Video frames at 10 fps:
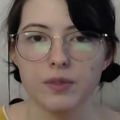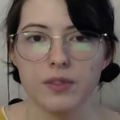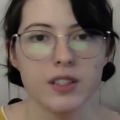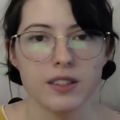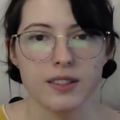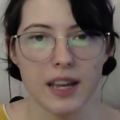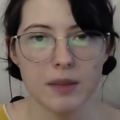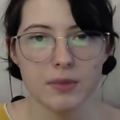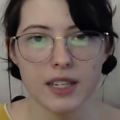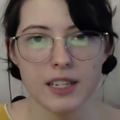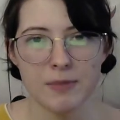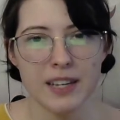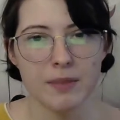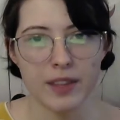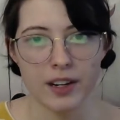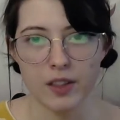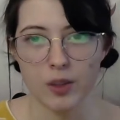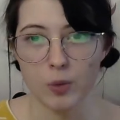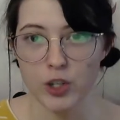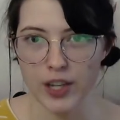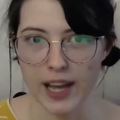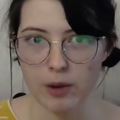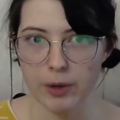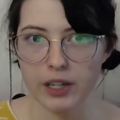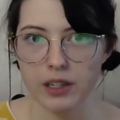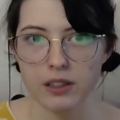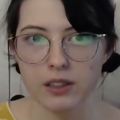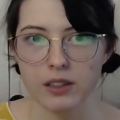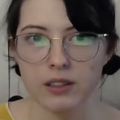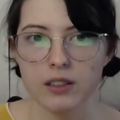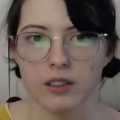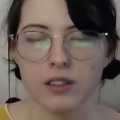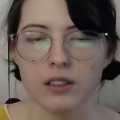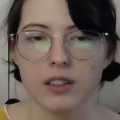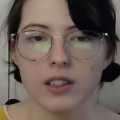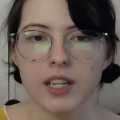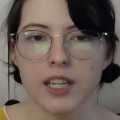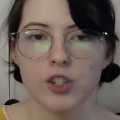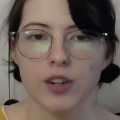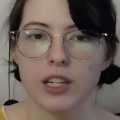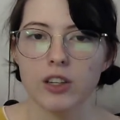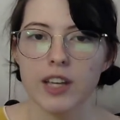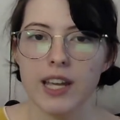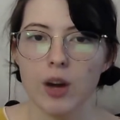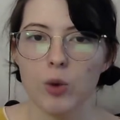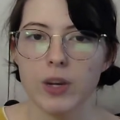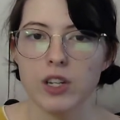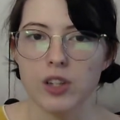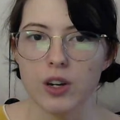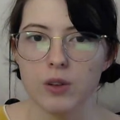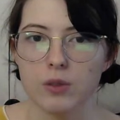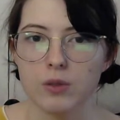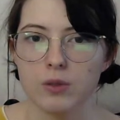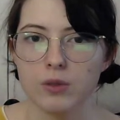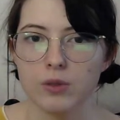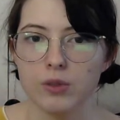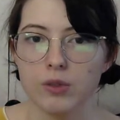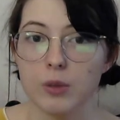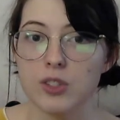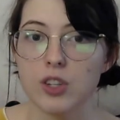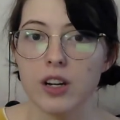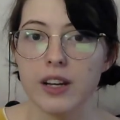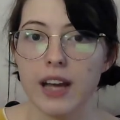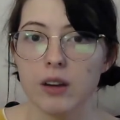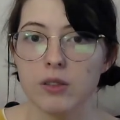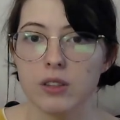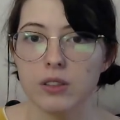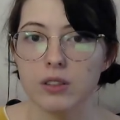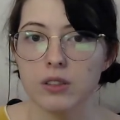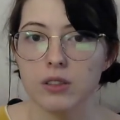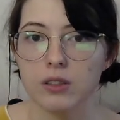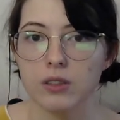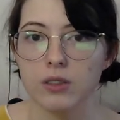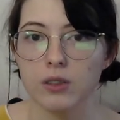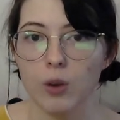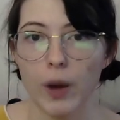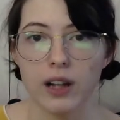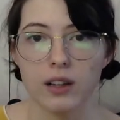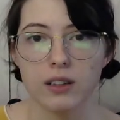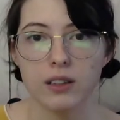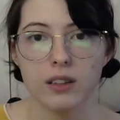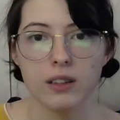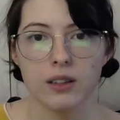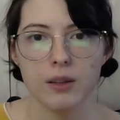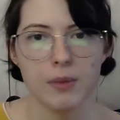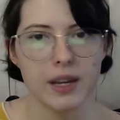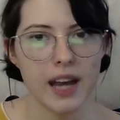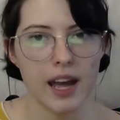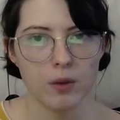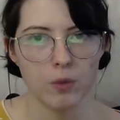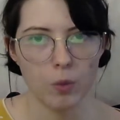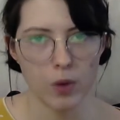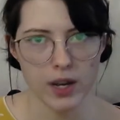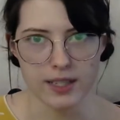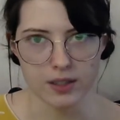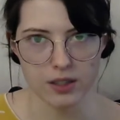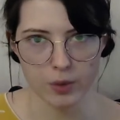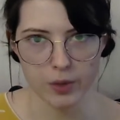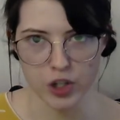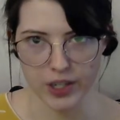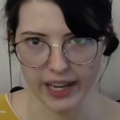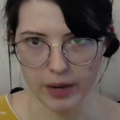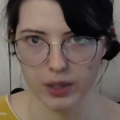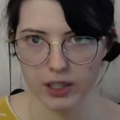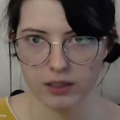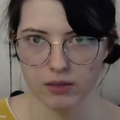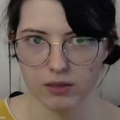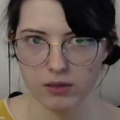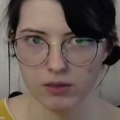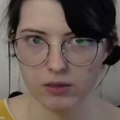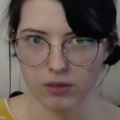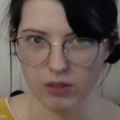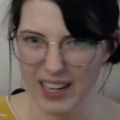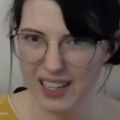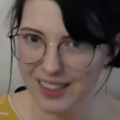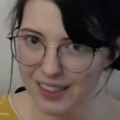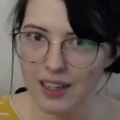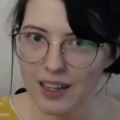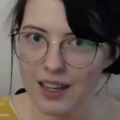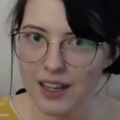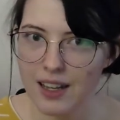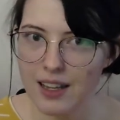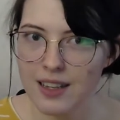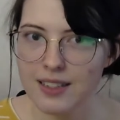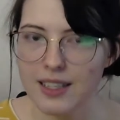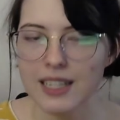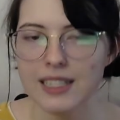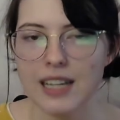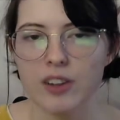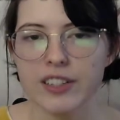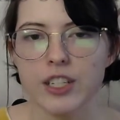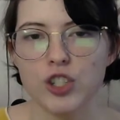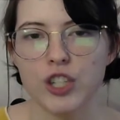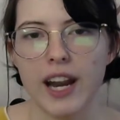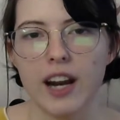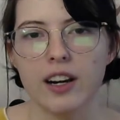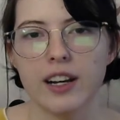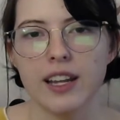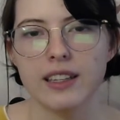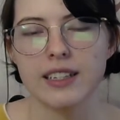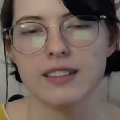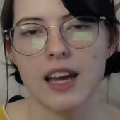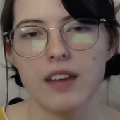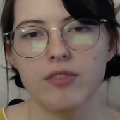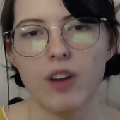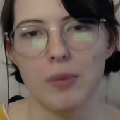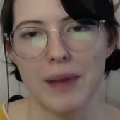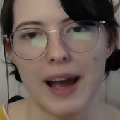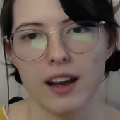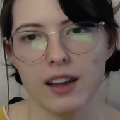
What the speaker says: Sam said to meet him there at the witching hour. He tried looking out a window. It was dark out. Well, midnight was the witching hour, right? Sitting down in a chair, he let his head fall back.